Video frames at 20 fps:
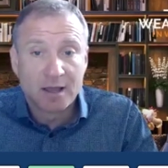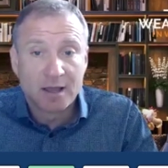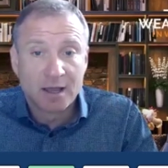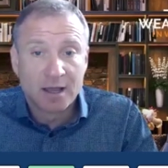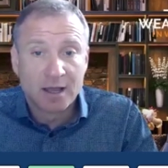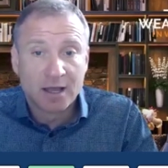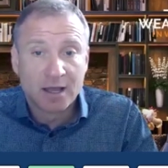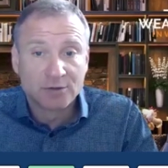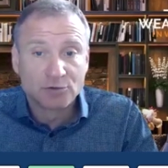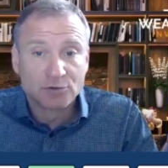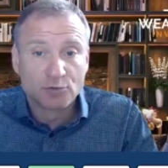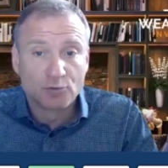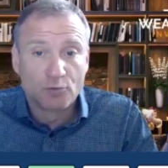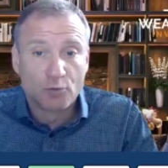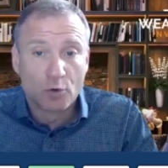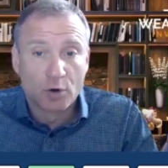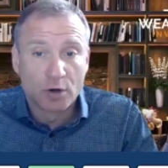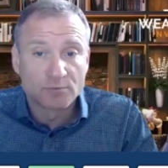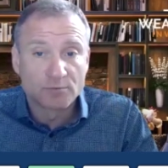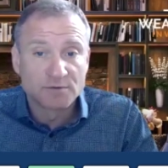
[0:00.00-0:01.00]
uh, to
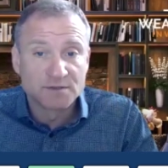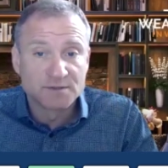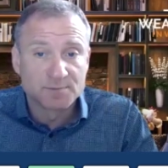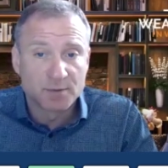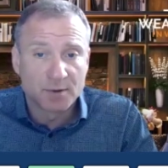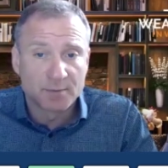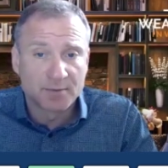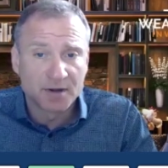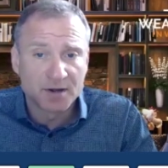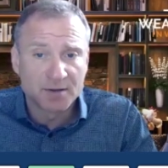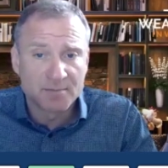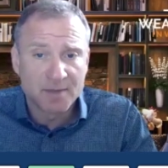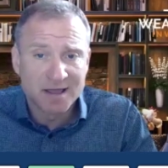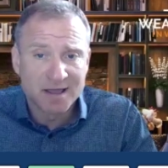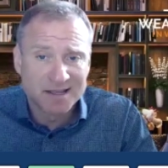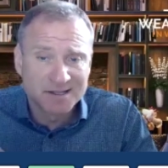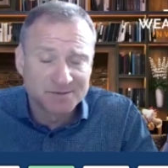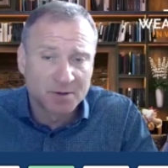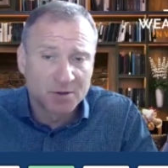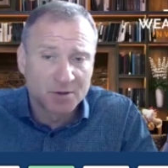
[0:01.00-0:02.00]
work with property
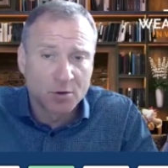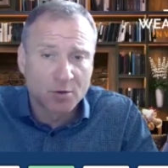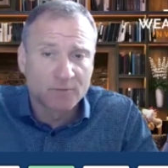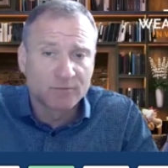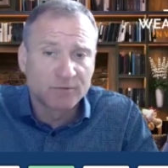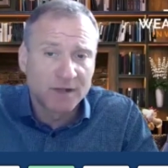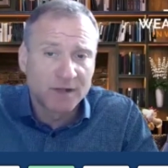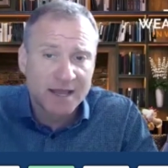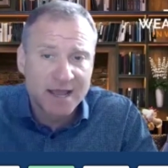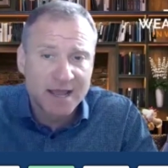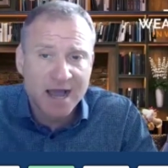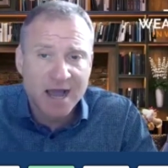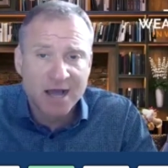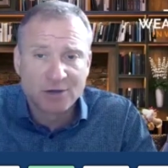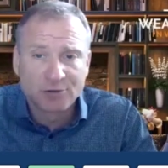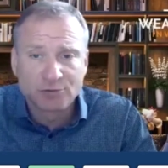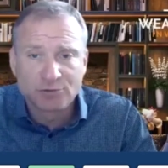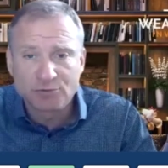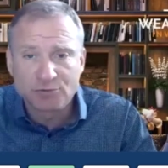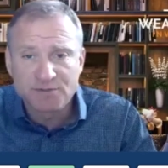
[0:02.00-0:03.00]
management or fly
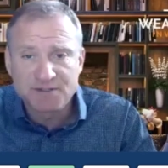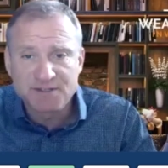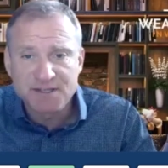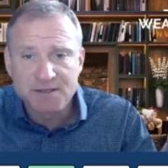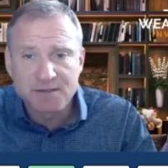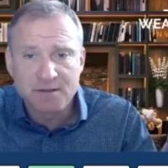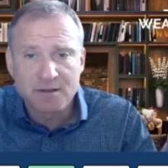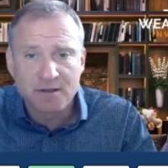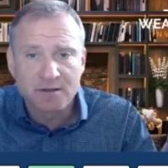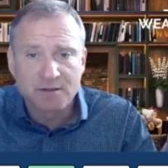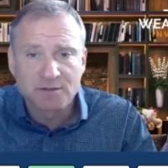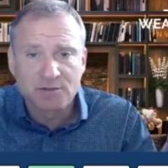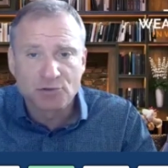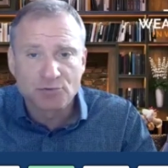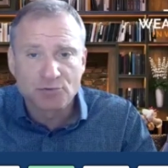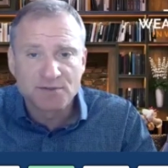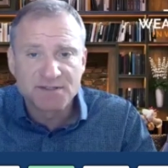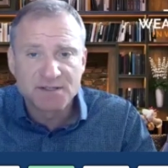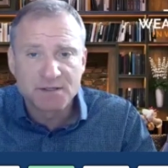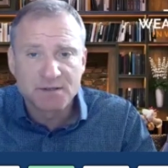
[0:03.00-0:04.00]
out to see
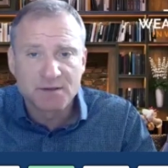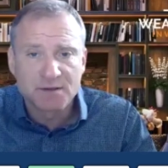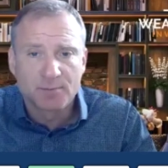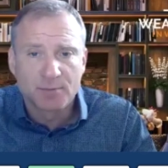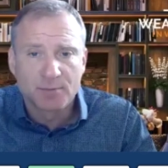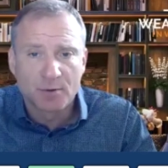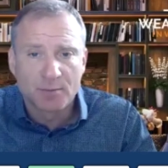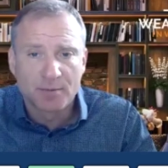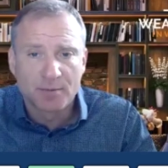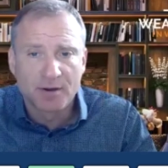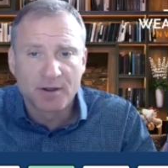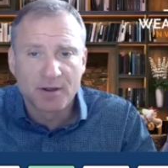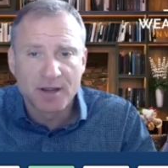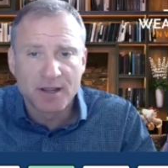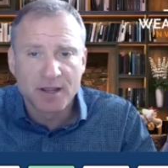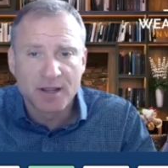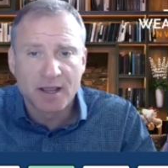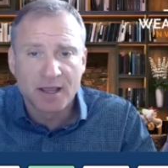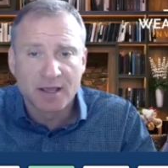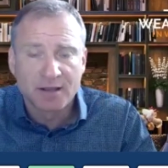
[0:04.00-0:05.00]
to see the
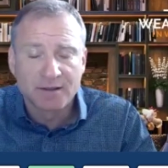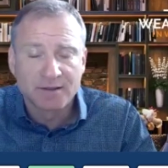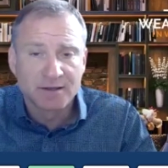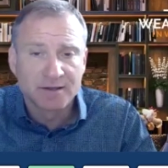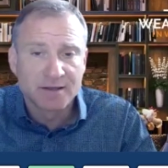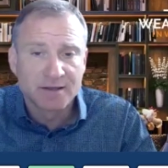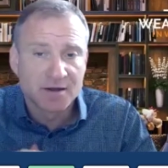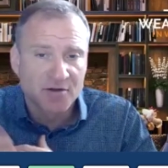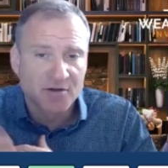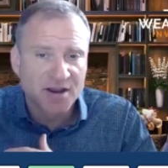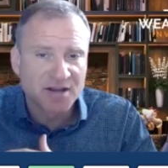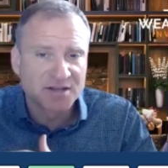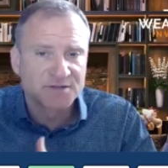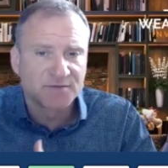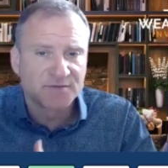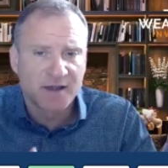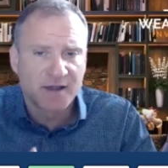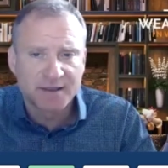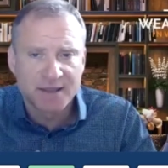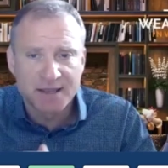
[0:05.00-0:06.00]
property and then
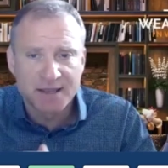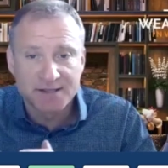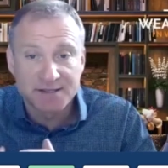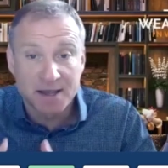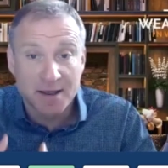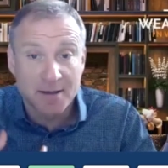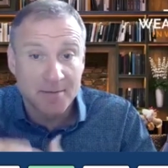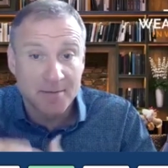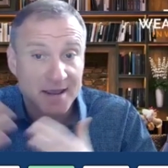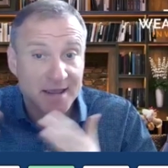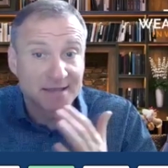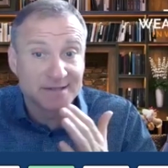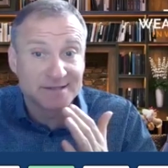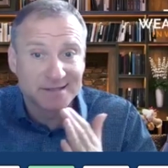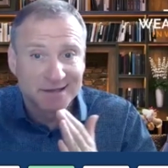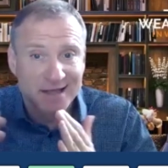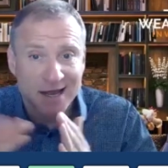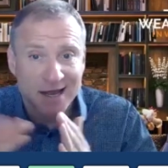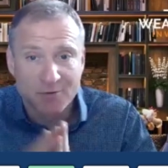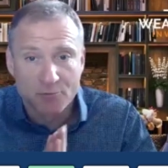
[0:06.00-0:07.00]
arrange financing. I mean, it's
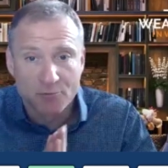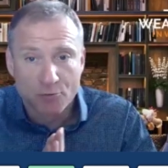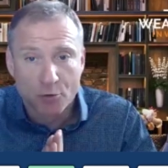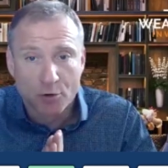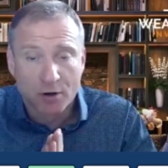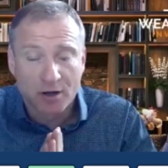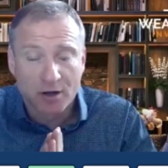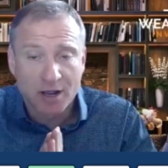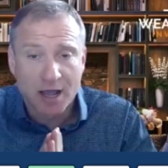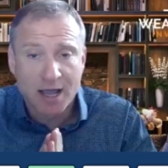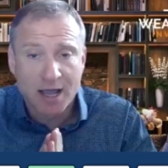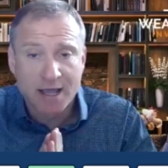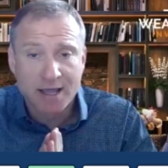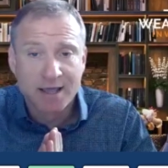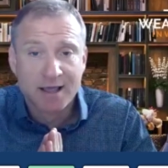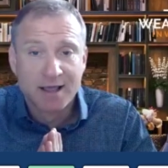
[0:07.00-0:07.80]
a lot of work. I